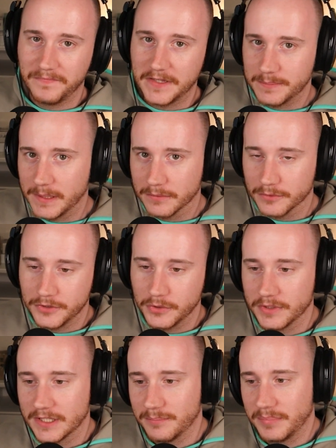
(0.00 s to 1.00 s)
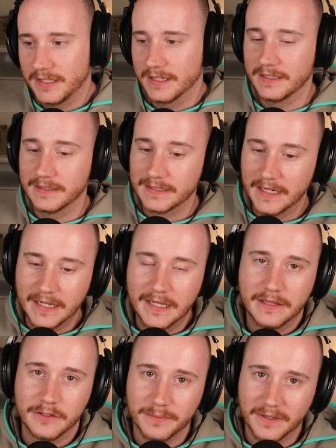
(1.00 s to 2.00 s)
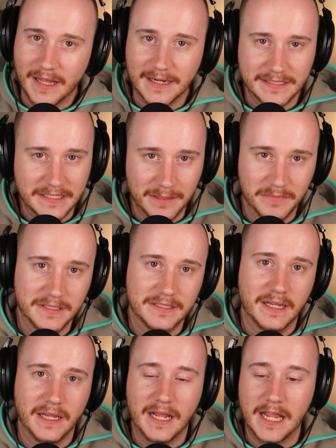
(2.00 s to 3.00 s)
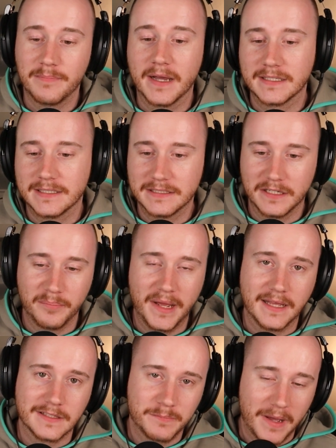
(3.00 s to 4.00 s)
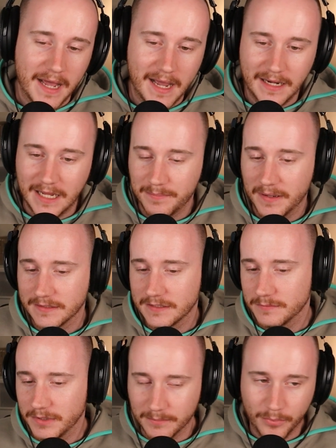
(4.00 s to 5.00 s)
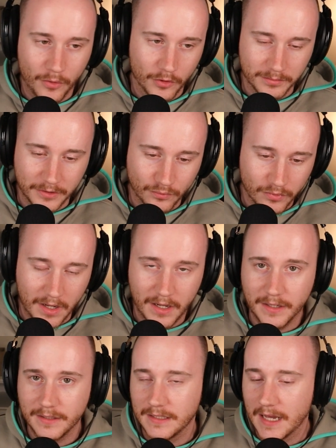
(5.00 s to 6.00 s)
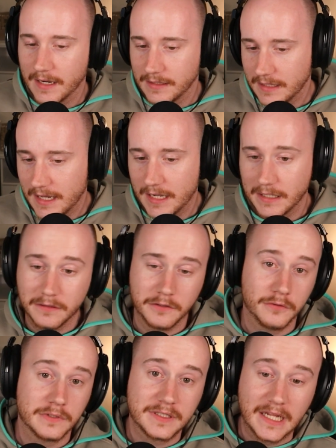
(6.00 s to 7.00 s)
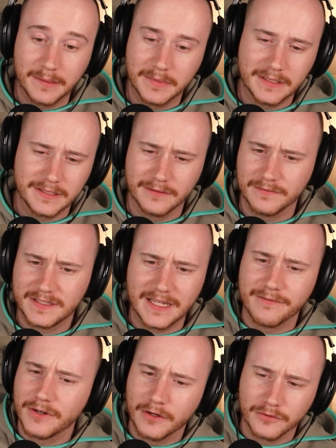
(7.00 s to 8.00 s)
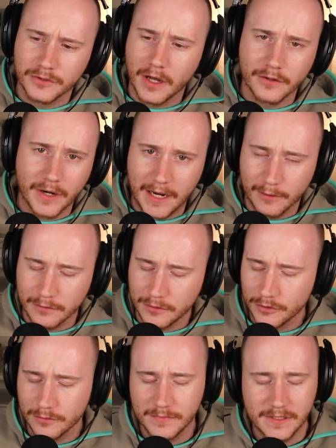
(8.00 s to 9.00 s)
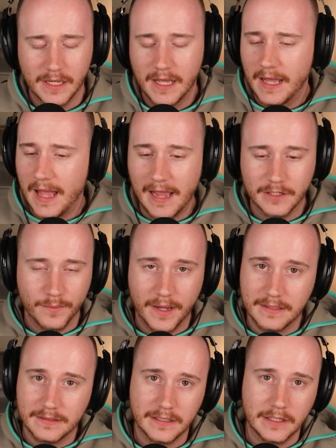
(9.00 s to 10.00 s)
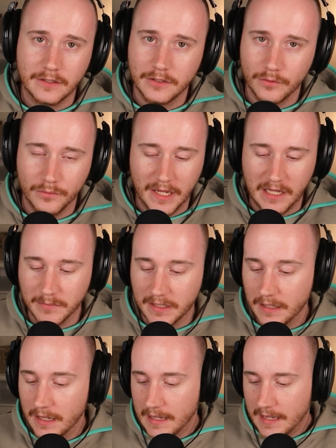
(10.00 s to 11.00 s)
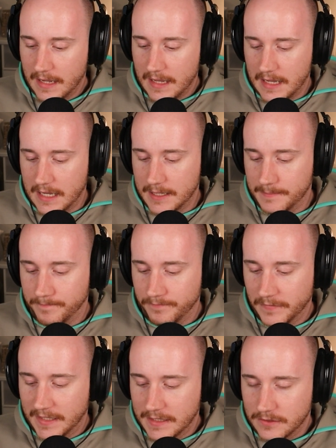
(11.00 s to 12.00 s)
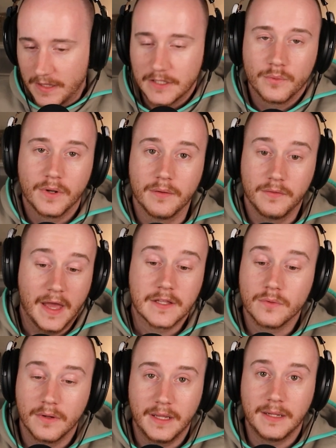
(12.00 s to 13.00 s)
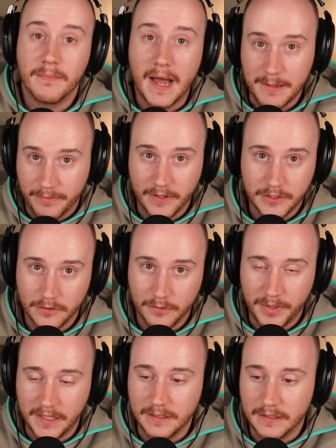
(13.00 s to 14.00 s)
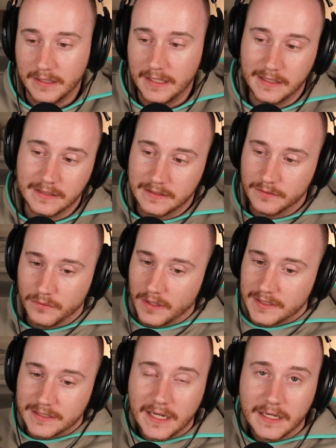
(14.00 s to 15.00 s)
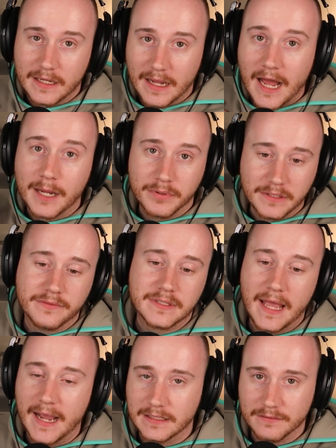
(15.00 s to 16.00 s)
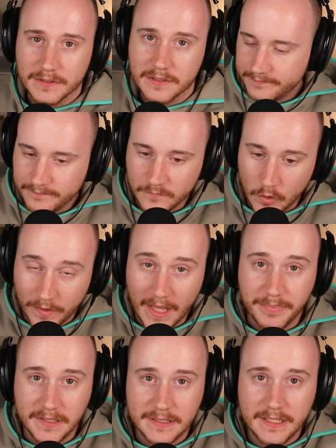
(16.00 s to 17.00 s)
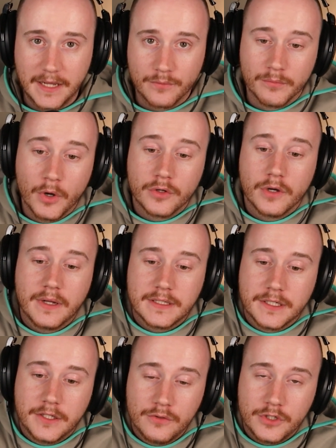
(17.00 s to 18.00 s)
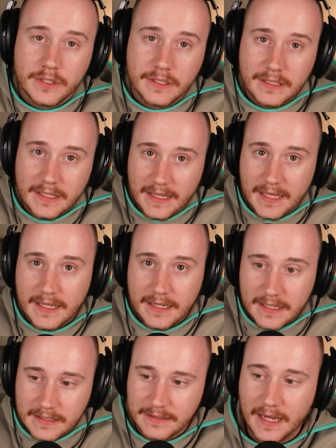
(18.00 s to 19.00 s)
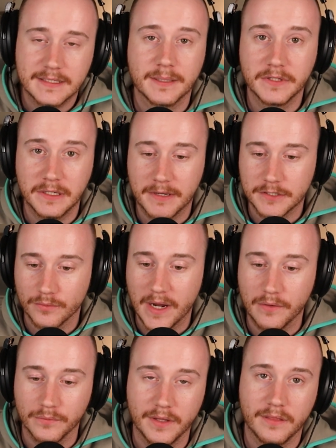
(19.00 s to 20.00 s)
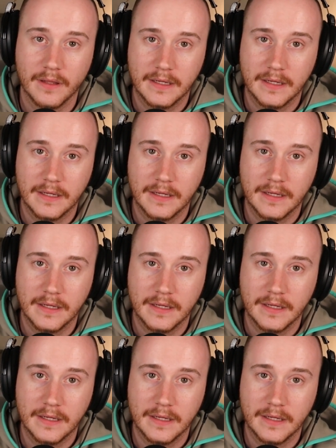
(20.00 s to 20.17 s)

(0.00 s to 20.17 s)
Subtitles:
These people are doing it because there's been a lot of statements that Apex is in a bad spot, Apex is being poorly run, yada yada. The new statements of $700 heirlooms, XYZ, you name it. So that's what, in my professional opinion, is stating I believe it's hacktivism. With that being said, remote code execution, it is not something to mess around with.